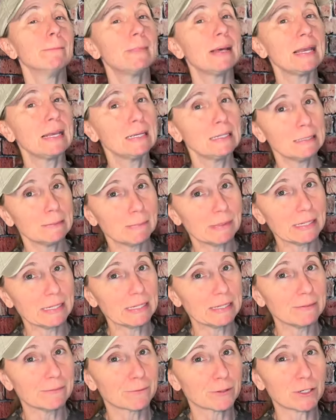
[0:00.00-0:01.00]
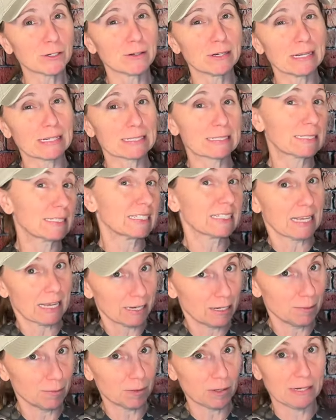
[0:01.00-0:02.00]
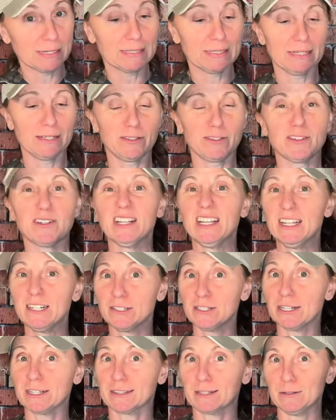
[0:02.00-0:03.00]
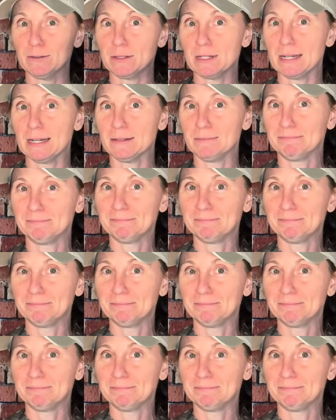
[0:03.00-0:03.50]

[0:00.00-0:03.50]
maybe for your next design upgrade Tethrd, check those out.